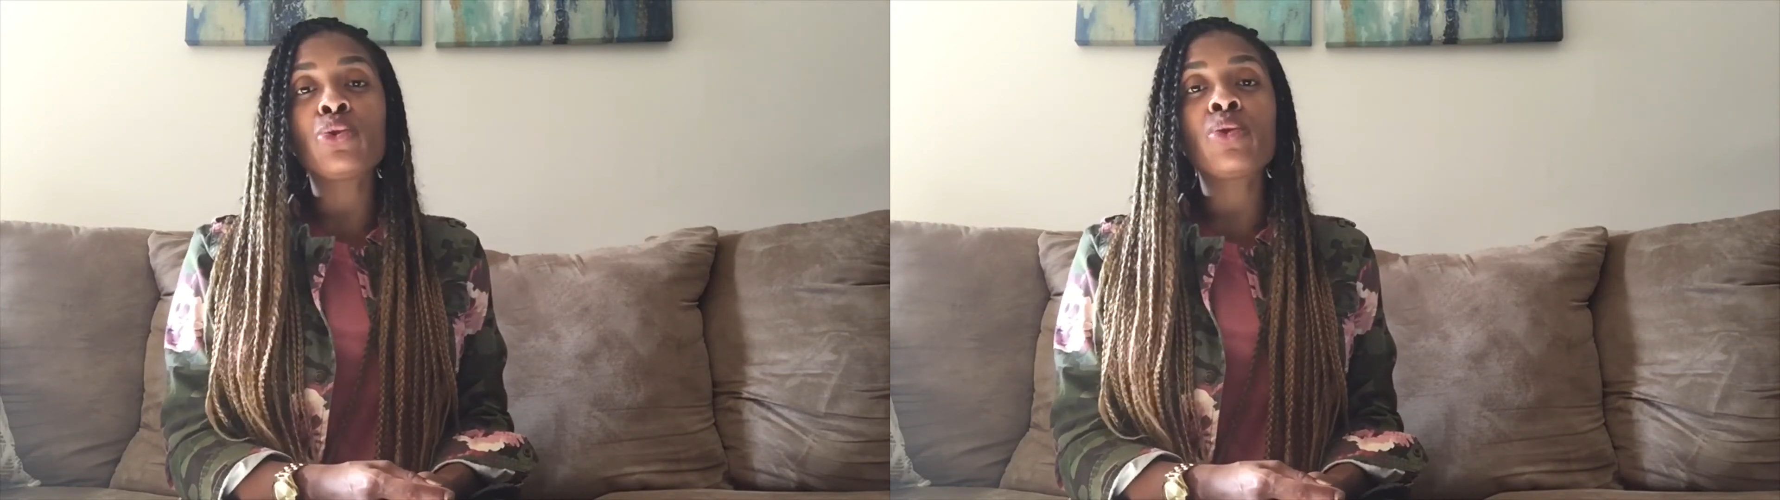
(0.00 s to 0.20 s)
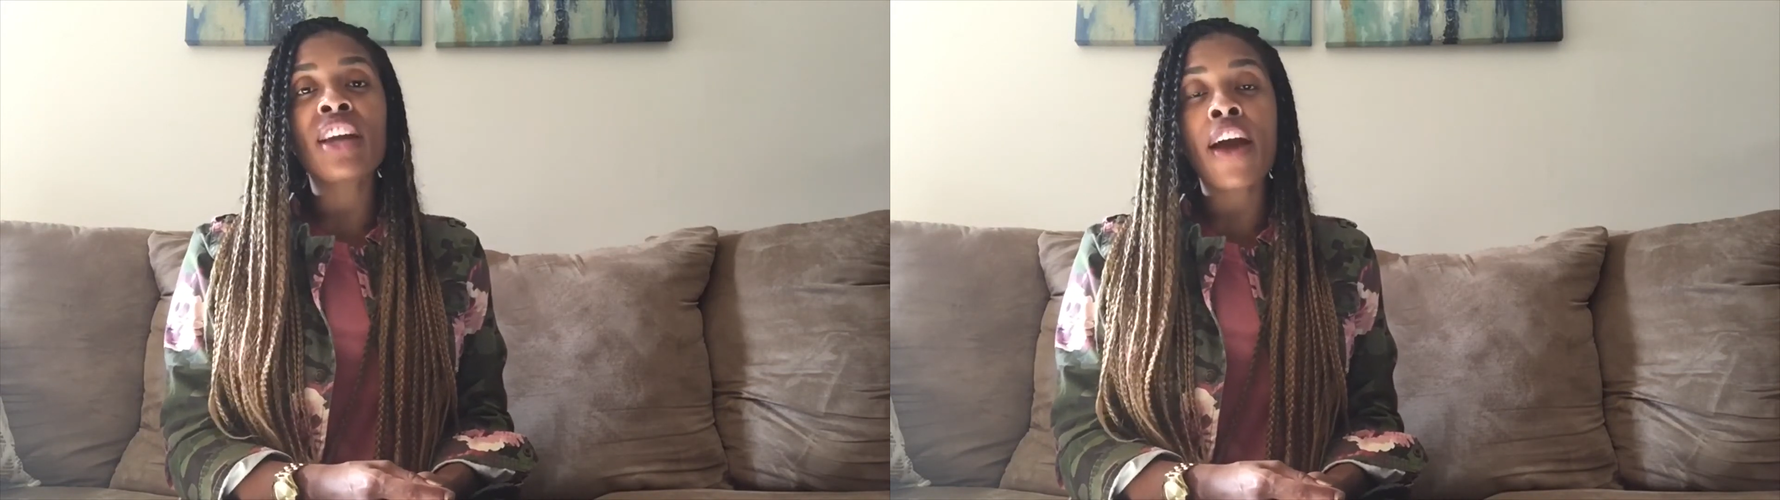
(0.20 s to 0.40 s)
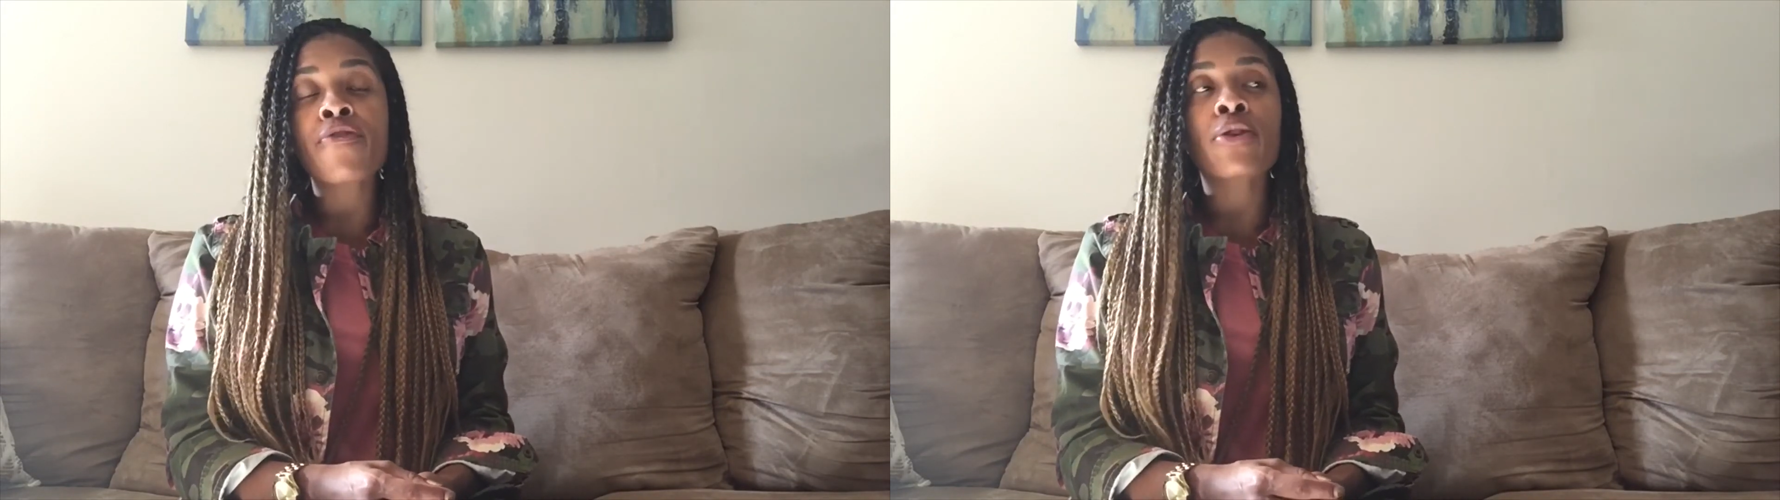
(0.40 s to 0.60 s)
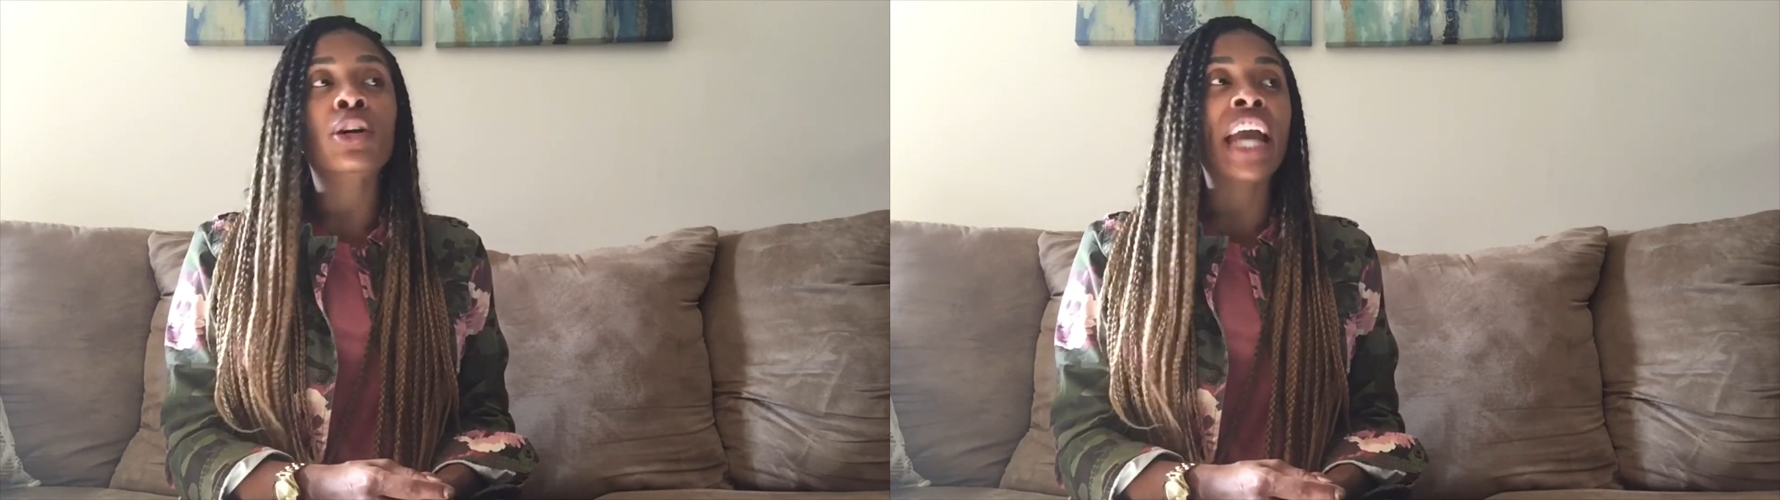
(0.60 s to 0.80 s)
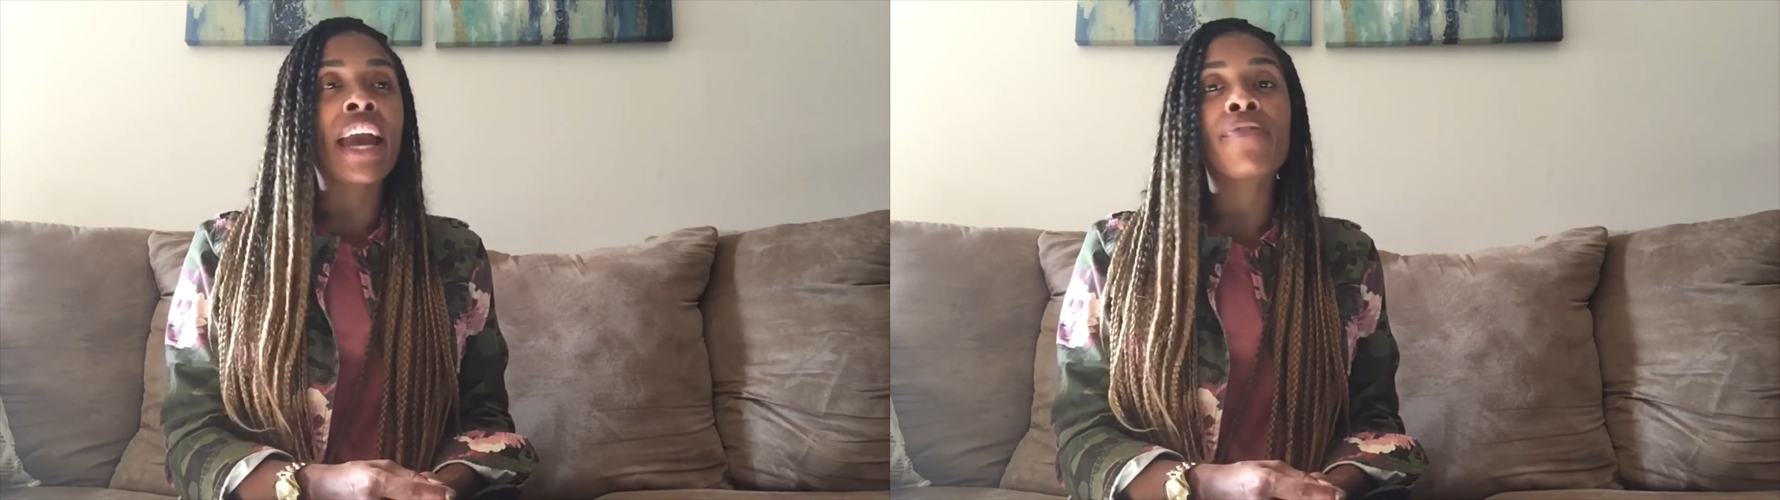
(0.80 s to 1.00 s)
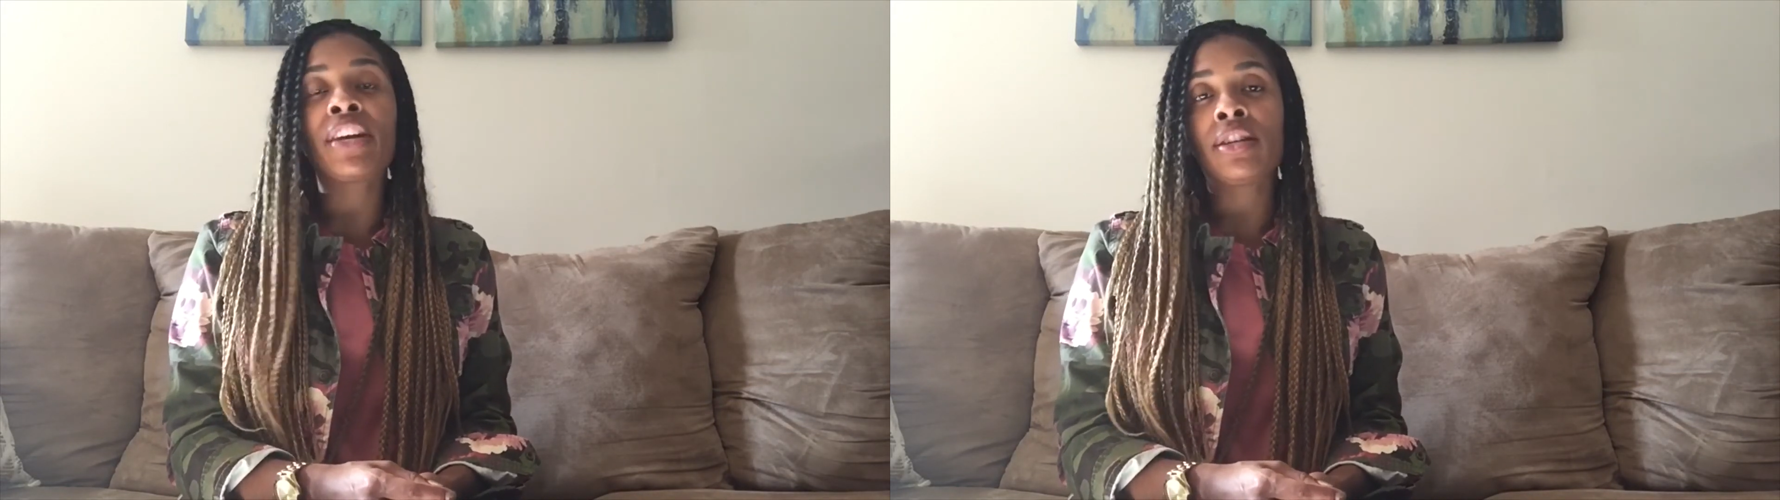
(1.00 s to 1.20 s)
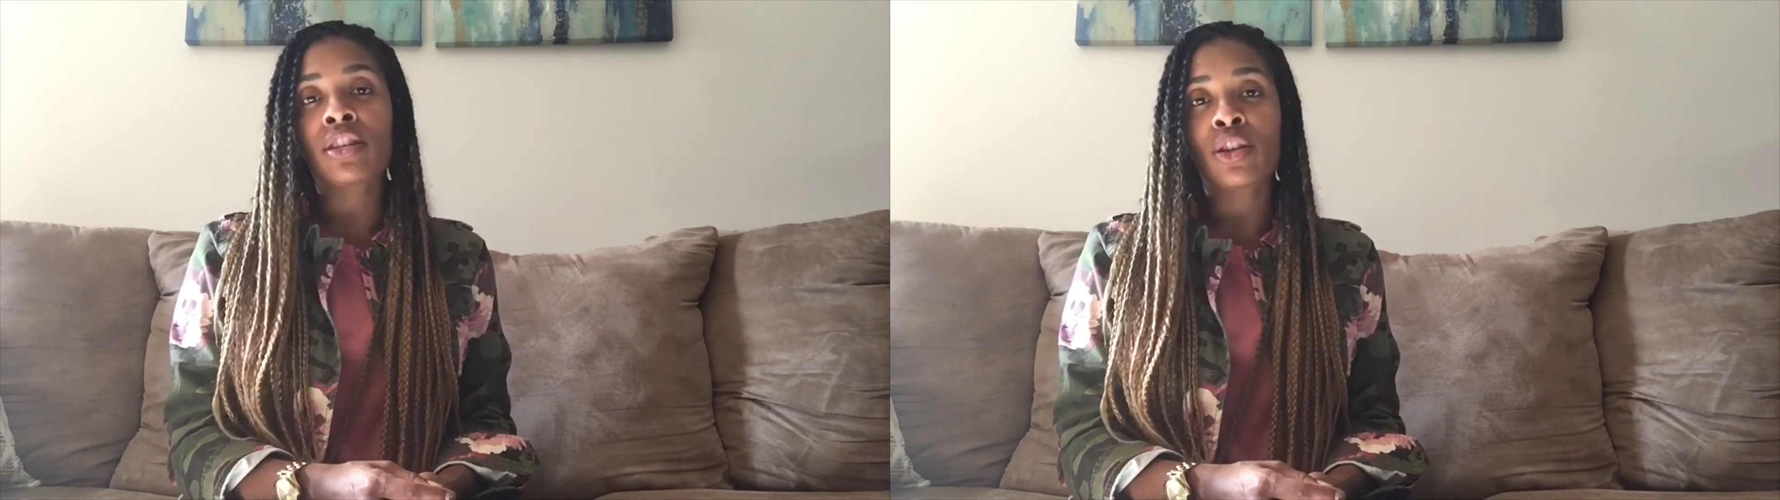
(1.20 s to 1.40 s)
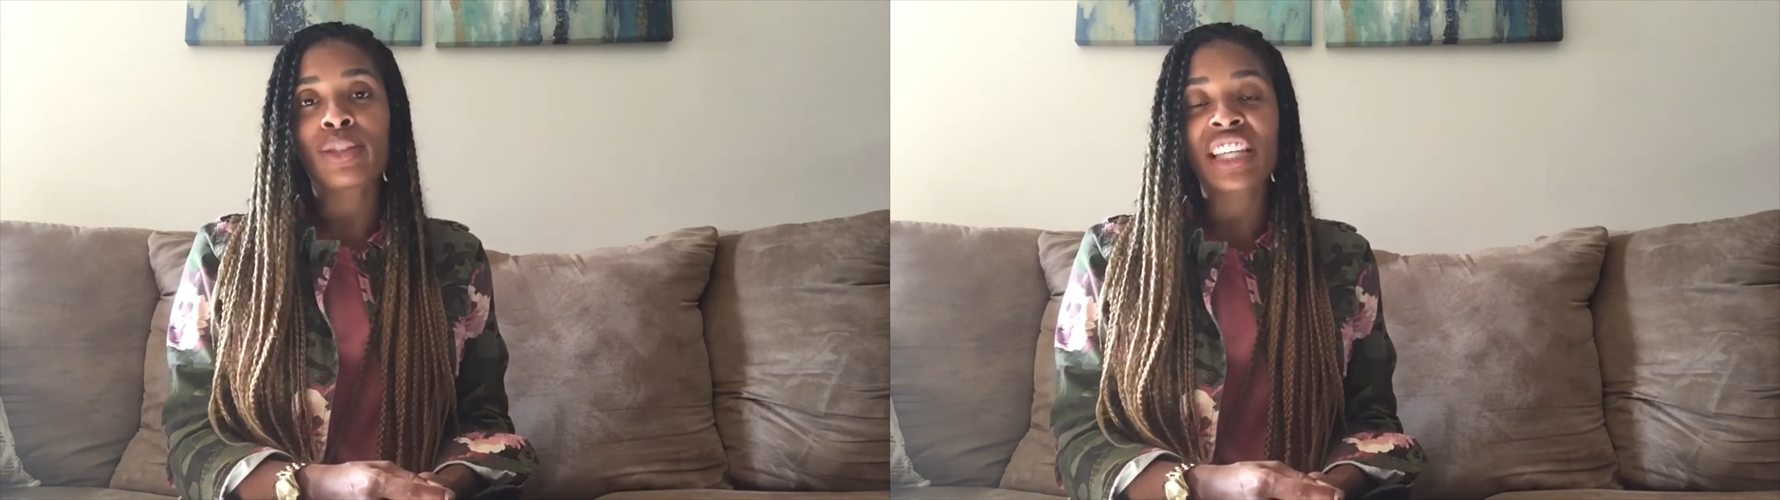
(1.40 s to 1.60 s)
never gave in to
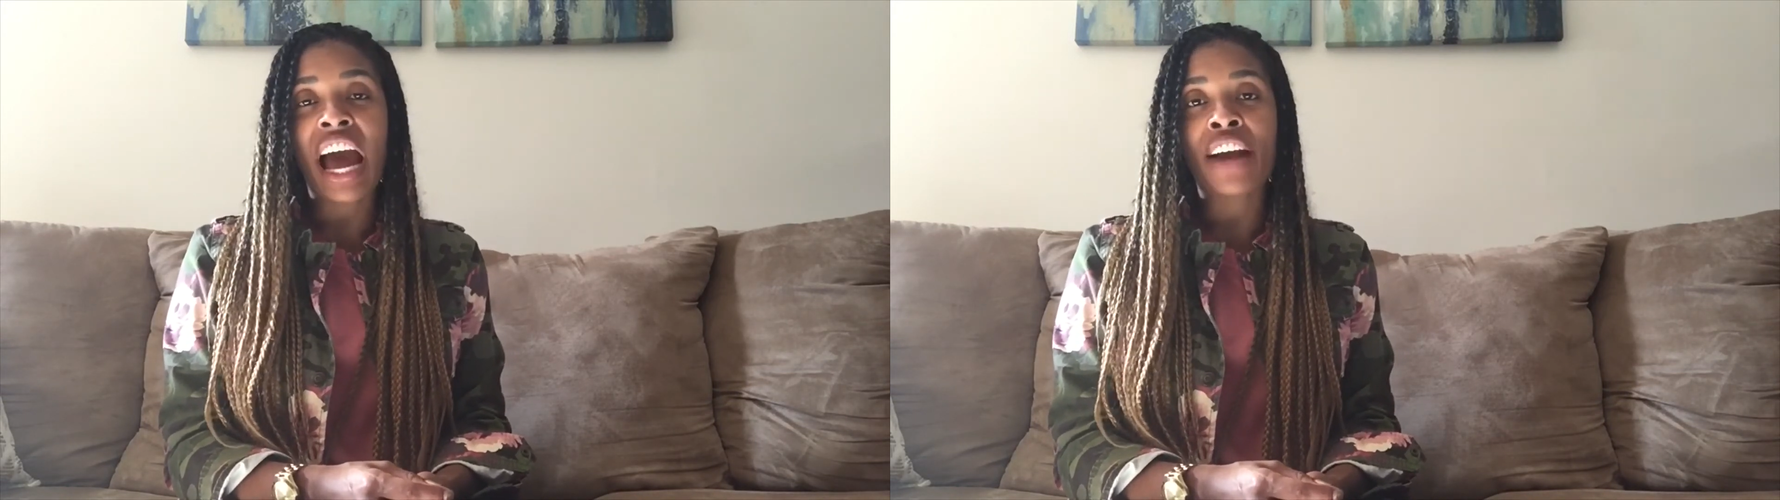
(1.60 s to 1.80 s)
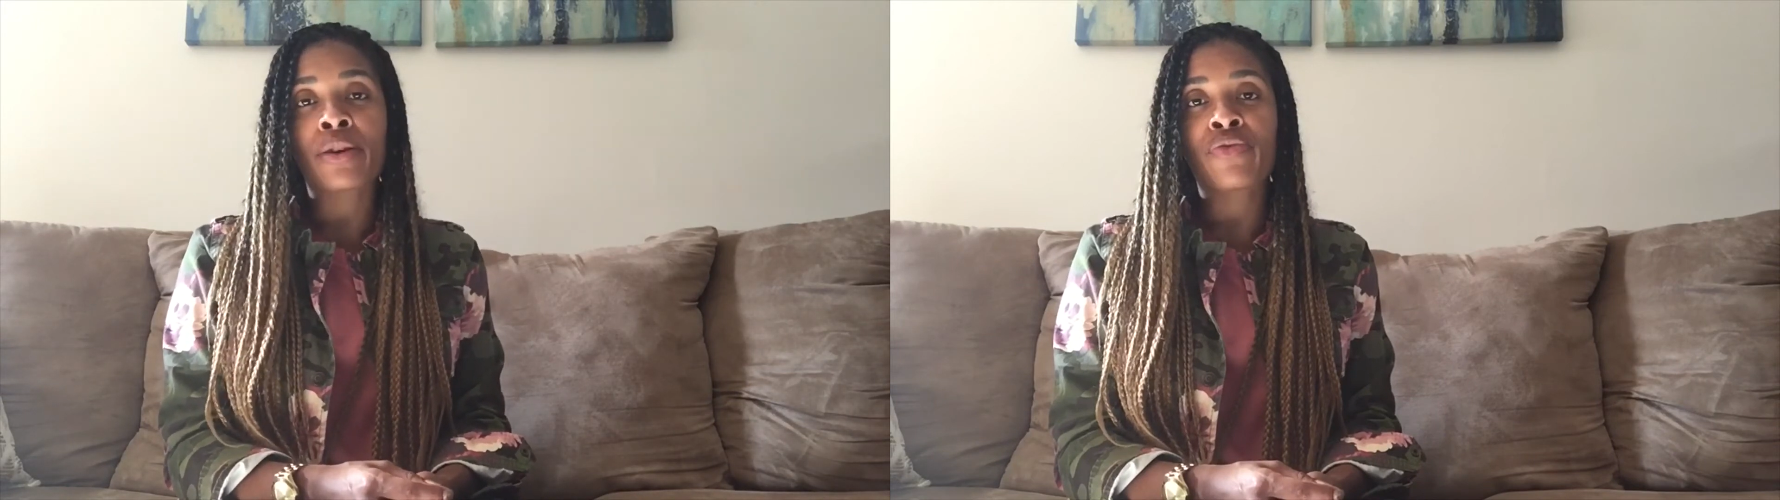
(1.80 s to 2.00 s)
those tired